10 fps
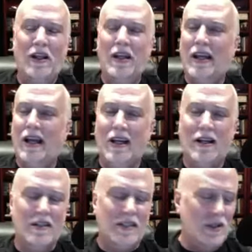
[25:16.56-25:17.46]

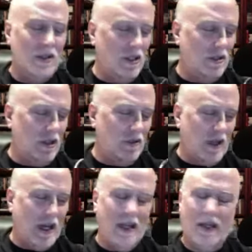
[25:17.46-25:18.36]
Uh, you you you've
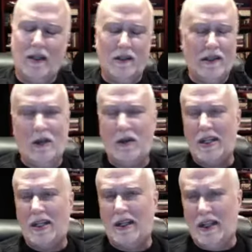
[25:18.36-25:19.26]
got. Uh, I don't need
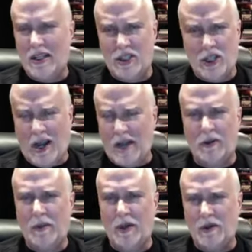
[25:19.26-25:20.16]
to list your
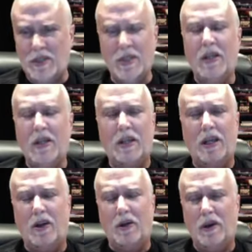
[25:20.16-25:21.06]
attributes. You
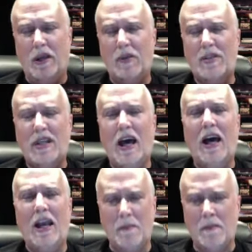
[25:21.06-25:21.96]
know, it was
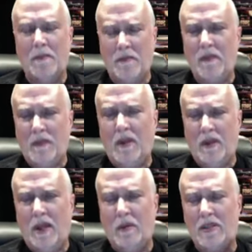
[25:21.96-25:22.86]
time.
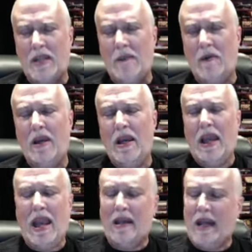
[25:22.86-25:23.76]
It was time for.
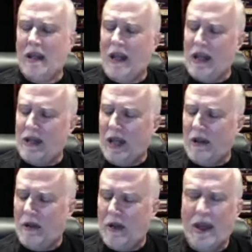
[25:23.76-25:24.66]
And and and the other
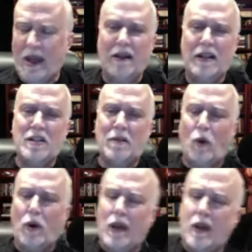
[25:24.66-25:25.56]
thing that's
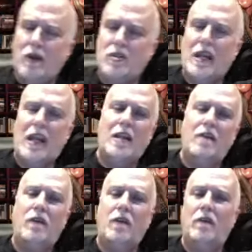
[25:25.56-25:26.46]
important to understand
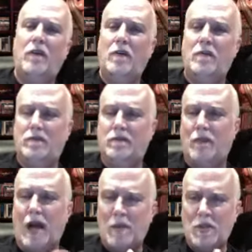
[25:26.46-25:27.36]
for from
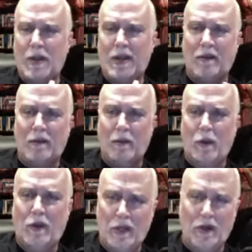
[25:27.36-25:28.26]
my perspective, from
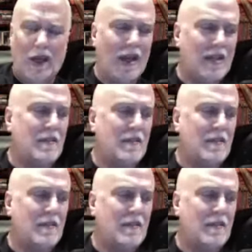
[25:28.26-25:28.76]
both of you guys,